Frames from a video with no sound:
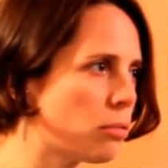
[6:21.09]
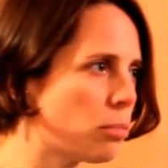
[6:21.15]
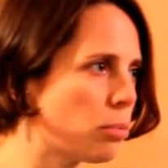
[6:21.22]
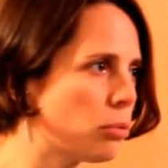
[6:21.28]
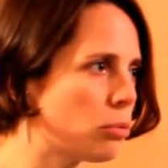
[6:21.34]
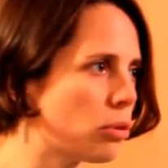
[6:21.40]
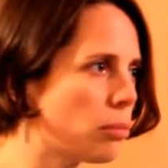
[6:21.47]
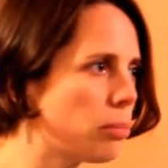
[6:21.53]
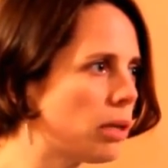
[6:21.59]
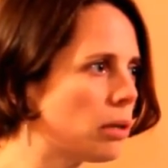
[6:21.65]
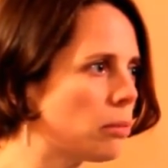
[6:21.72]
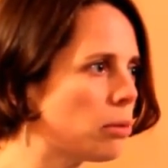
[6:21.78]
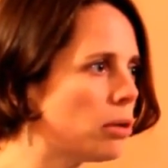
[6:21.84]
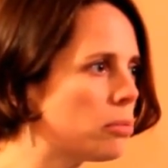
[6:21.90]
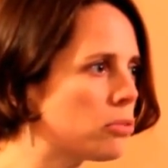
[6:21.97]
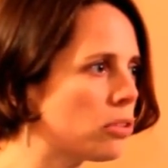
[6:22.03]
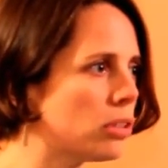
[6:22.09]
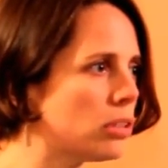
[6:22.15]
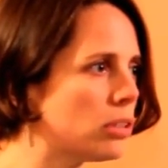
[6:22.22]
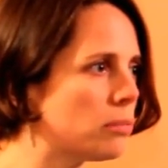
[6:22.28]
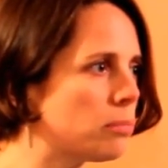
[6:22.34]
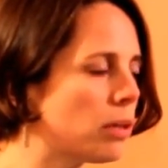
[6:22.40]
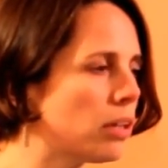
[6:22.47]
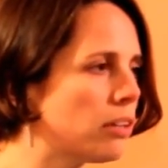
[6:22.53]
report are being
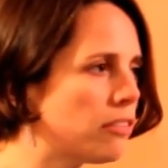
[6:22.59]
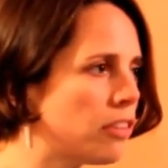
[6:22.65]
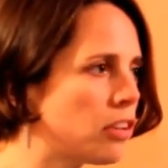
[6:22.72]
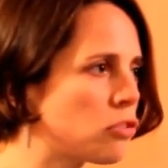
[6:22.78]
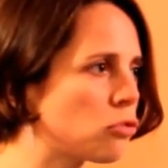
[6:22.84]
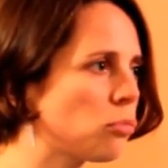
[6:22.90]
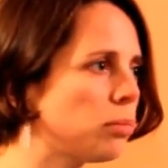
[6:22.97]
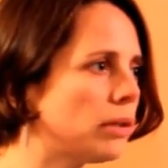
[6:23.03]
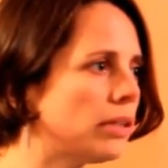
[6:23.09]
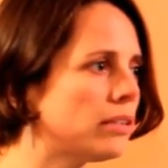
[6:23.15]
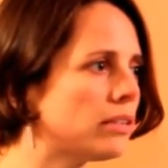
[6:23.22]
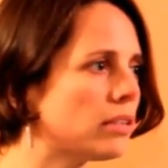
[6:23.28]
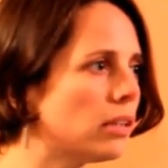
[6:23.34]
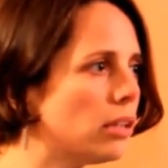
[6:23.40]
perpetrated by the federal police,